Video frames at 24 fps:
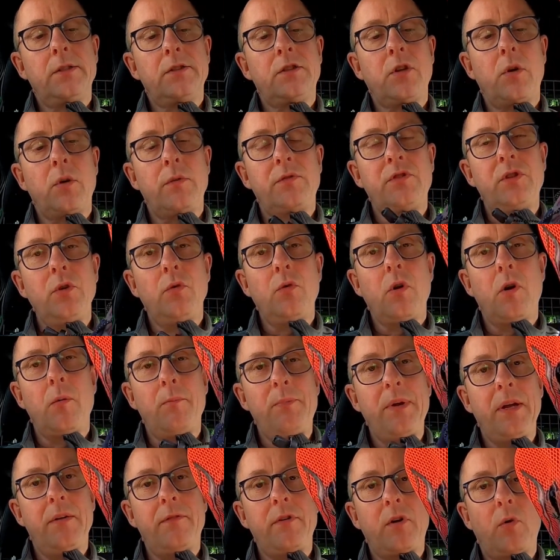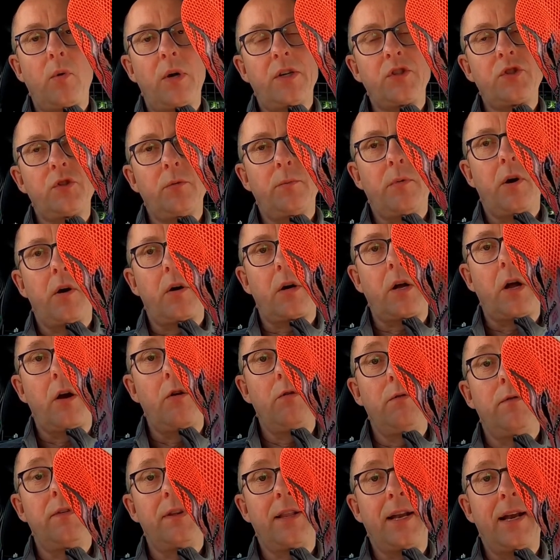So I've still got a bit of a question mark
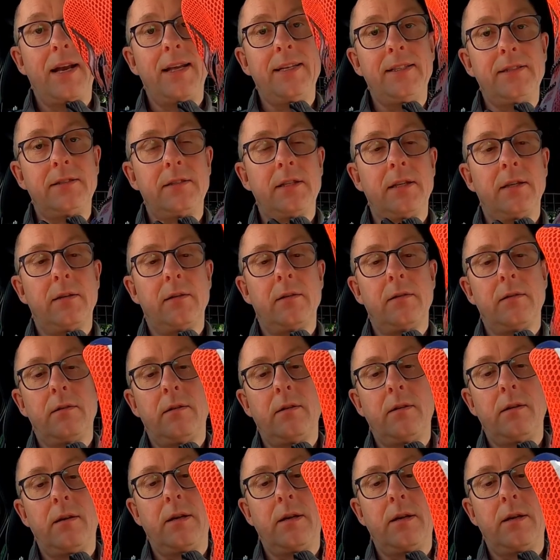over the lacing,